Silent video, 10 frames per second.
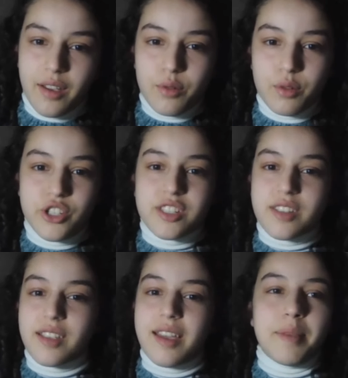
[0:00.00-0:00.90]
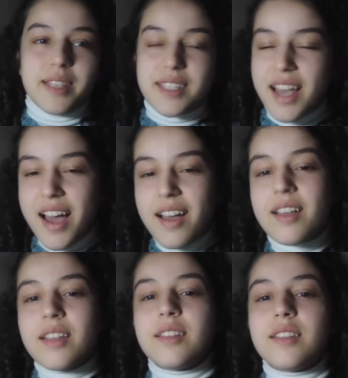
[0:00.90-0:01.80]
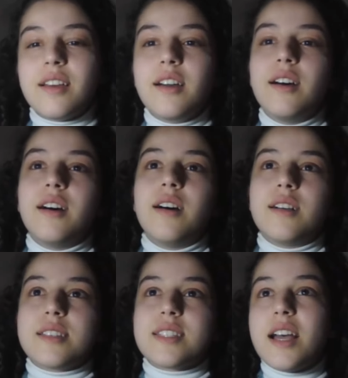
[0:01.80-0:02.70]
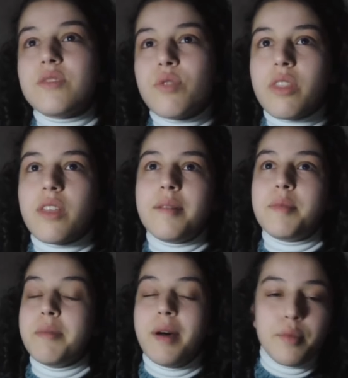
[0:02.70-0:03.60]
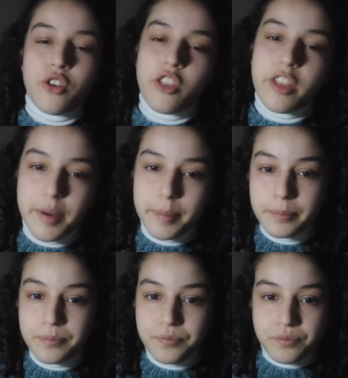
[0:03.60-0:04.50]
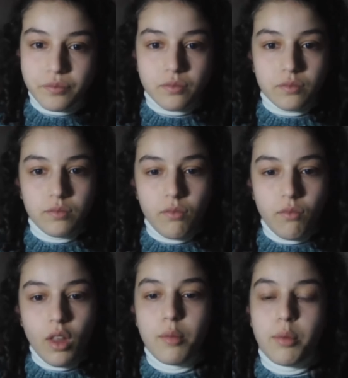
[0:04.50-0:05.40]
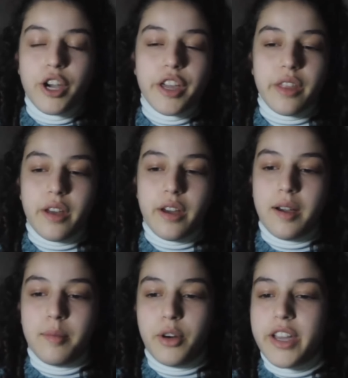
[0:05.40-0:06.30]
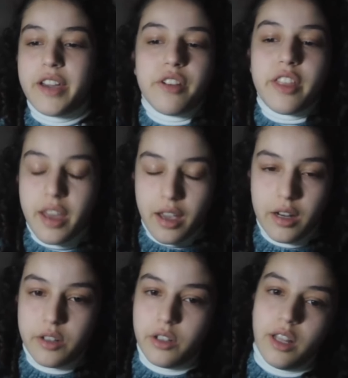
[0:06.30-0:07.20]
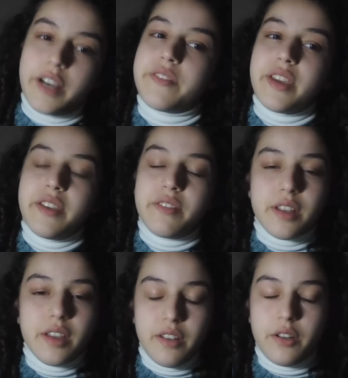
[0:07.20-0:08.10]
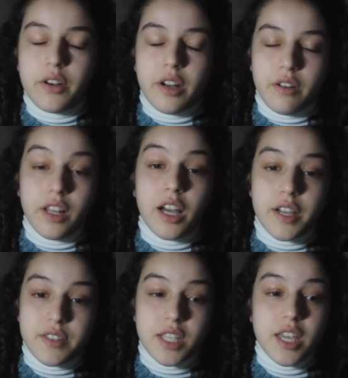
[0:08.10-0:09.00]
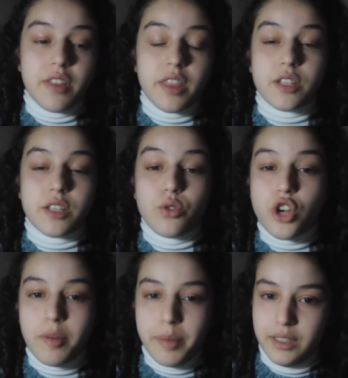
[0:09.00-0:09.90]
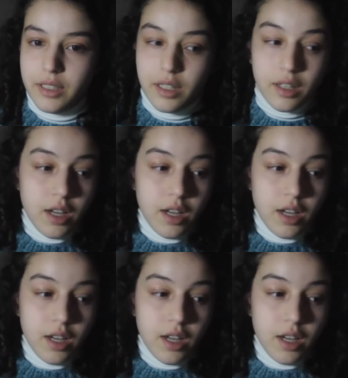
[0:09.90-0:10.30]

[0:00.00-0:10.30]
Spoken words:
We just can be sad, stand with them, remember them by everything in our life, even in our lives, even the social media,